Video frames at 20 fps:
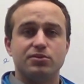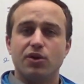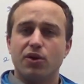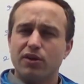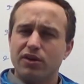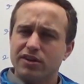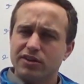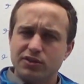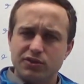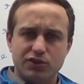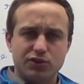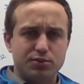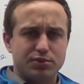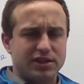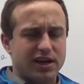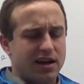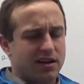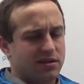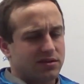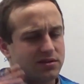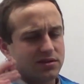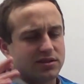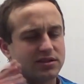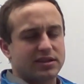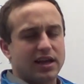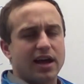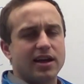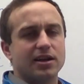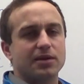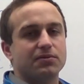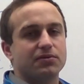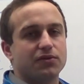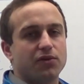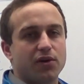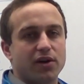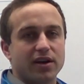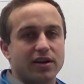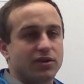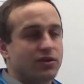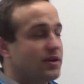go to our YouTube channel, sign up
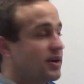for it.